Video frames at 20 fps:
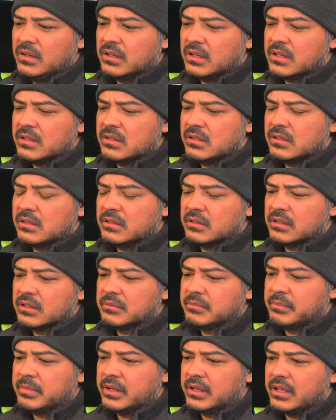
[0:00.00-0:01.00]

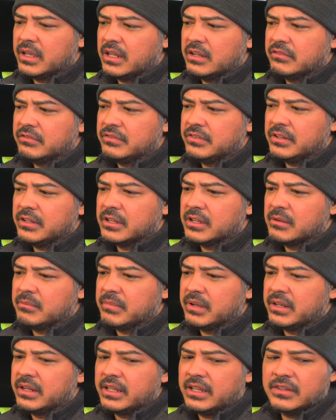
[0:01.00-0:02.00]
Been kind of filling up
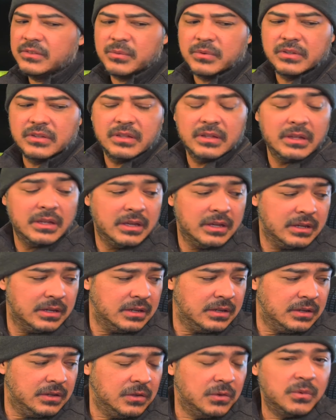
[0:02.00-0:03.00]
my days with
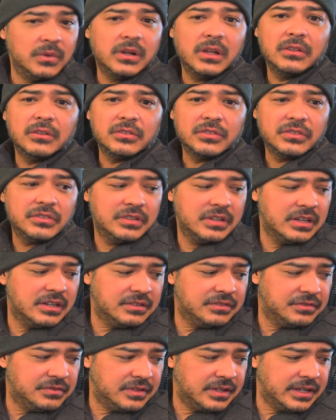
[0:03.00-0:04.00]
doing other
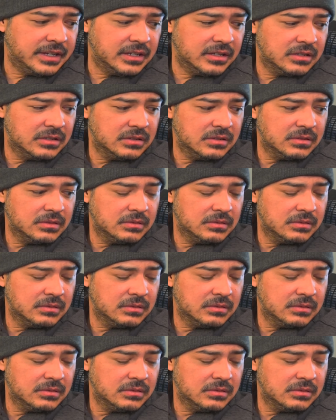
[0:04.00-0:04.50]
stuff like